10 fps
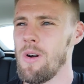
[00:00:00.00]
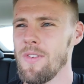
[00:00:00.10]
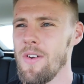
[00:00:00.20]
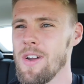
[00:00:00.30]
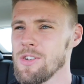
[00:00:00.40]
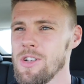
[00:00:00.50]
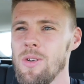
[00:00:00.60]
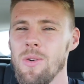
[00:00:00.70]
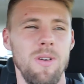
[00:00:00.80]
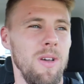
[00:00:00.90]
but I've never actually
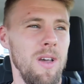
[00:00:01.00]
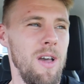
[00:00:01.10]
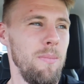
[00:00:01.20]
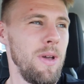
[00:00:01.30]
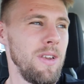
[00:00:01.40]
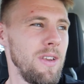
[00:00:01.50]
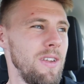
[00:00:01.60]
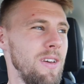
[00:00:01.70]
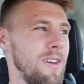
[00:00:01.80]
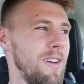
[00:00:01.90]
like been in
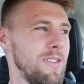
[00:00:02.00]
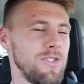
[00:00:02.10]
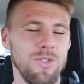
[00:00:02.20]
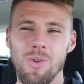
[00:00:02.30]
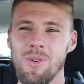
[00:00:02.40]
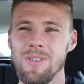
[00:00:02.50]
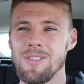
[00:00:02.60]
it and saw.